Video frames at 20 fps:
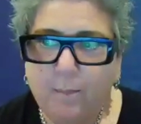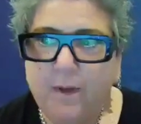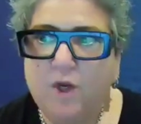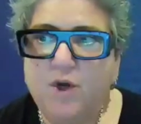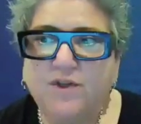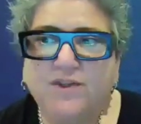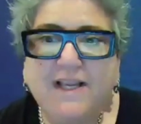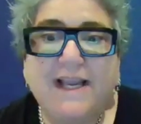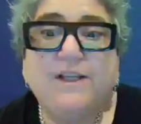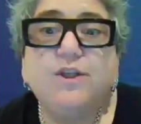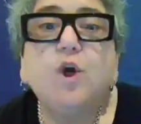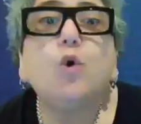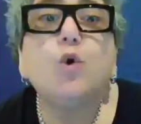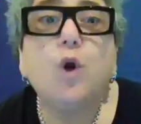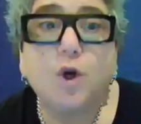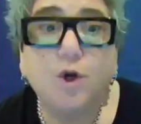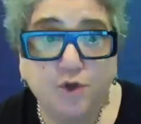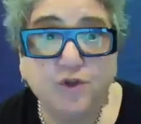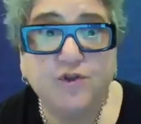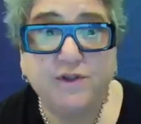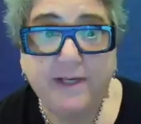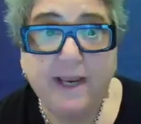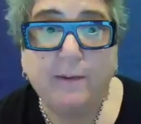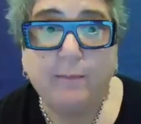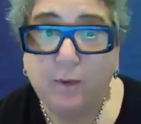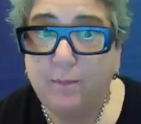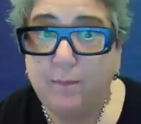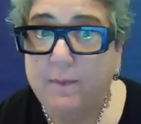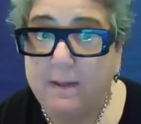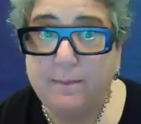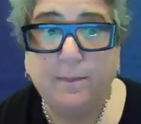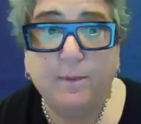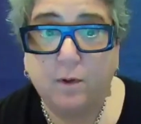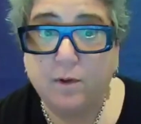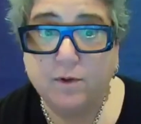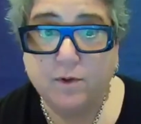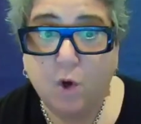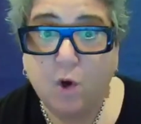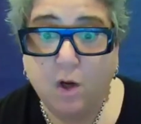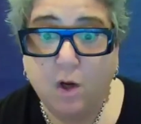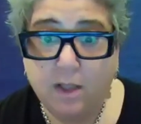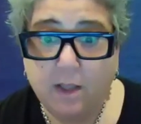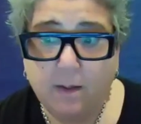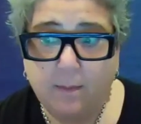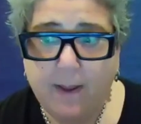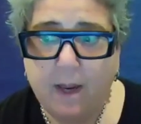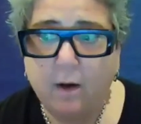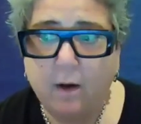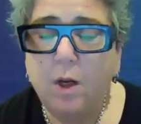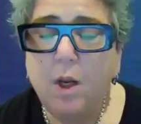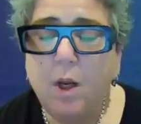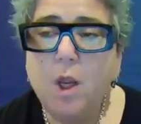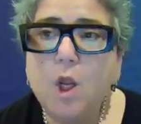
because I don't understand what people are talking about.